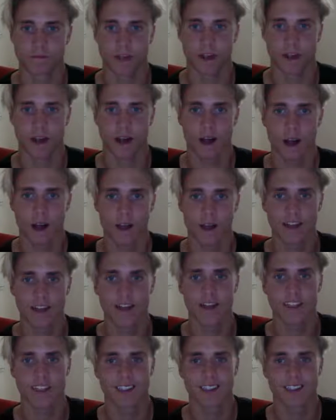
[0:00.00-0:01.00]
I think
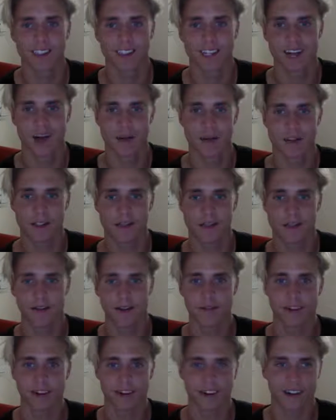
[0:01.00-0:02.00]
that's just how it's been
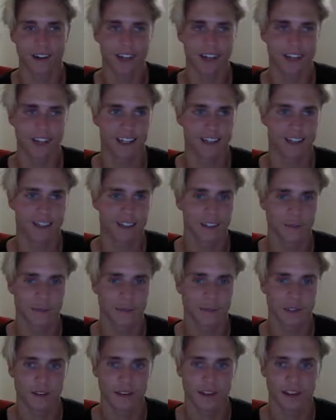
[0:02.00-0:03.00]
for like
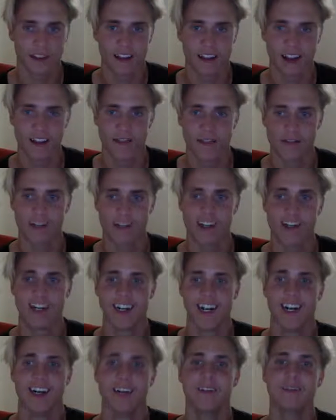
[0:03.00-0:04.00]
ever.
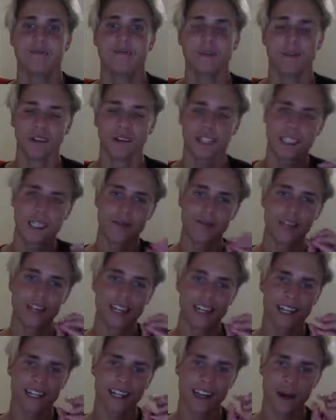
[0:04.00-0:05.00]
Well, except for
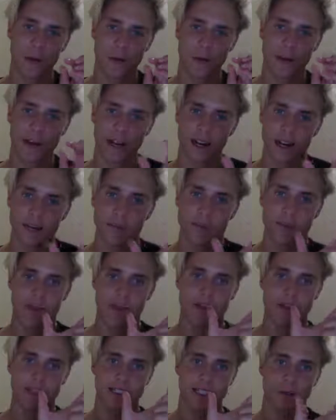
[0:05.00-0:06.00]
like in that one, there
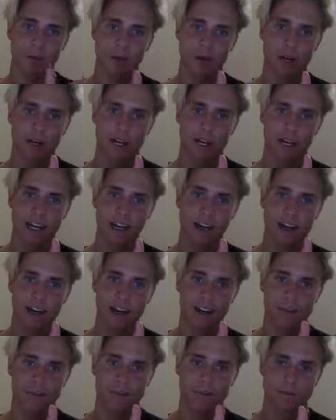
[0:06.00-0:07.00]
was that one
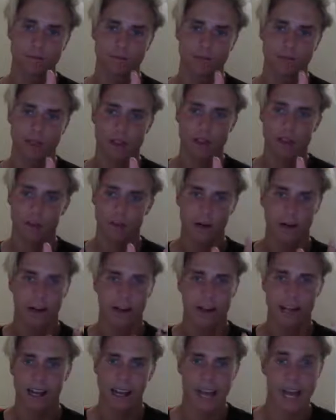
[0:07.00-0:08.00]
era where
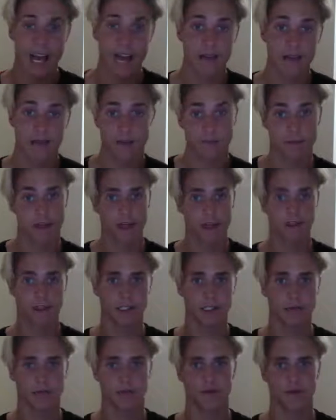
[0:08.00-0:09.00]
like everybody
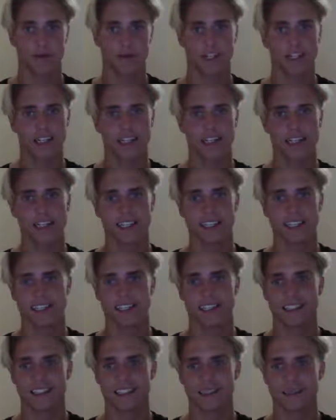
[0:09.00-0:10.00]
was frilly
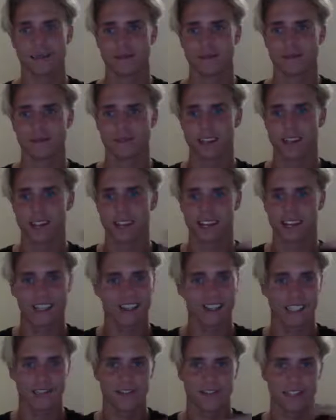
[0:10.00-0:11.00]
and like
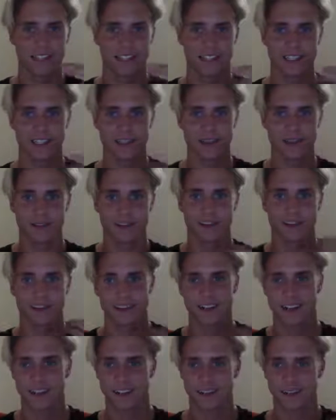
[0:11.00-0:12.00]
even the dudes were all
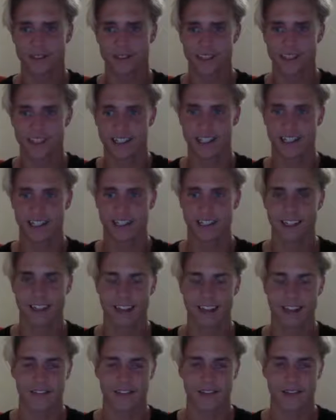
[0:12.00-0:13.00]
like frilly and
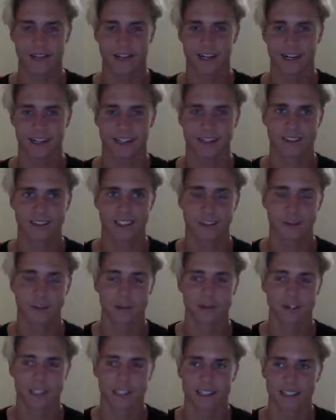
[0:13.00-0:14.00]
everywhere and super
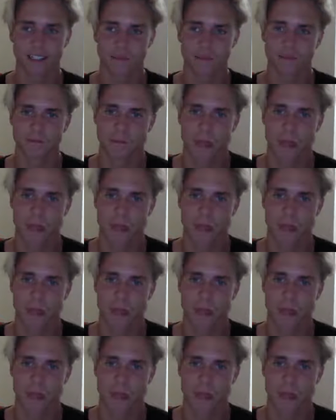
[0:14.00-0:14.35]
fancy.